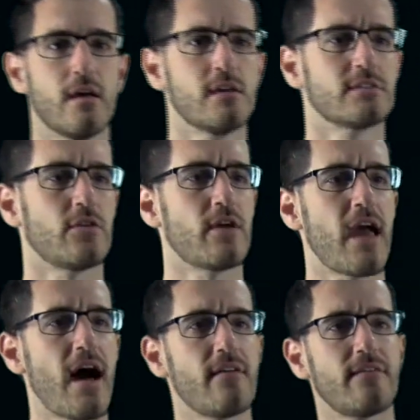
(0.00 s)
So we
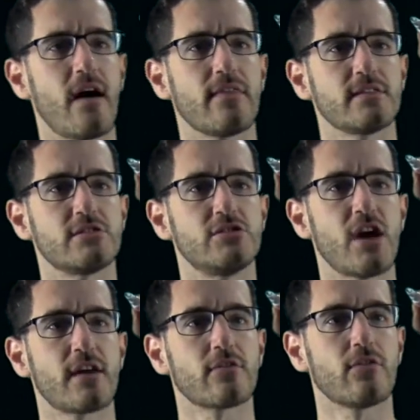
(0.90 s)
have this
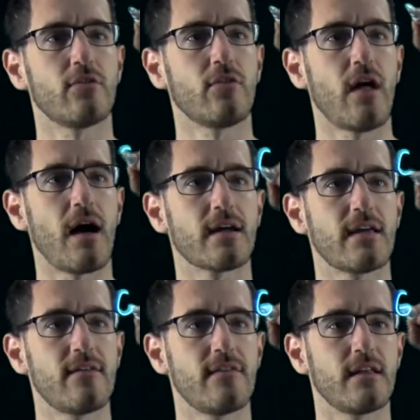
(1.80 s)
general
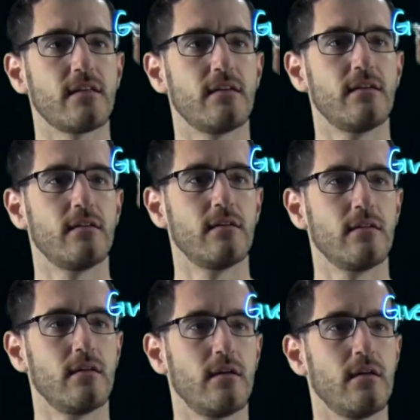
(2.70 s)
given
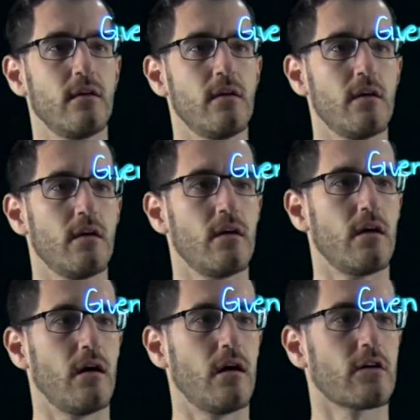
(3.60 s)

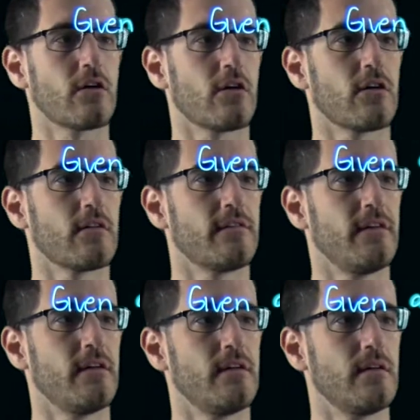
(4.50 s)
a
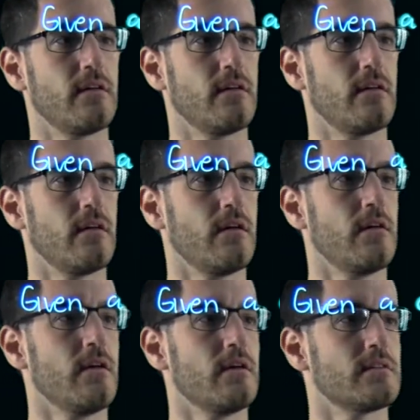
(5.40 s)
curve
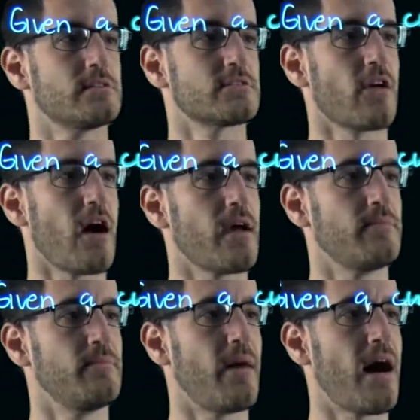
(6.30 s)

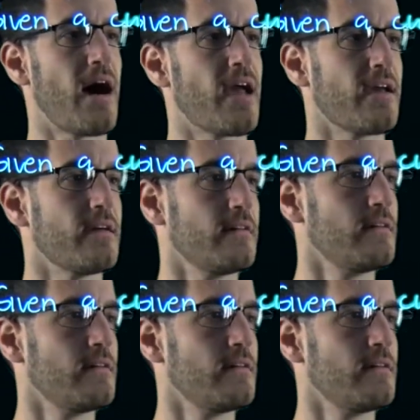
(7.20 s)
described by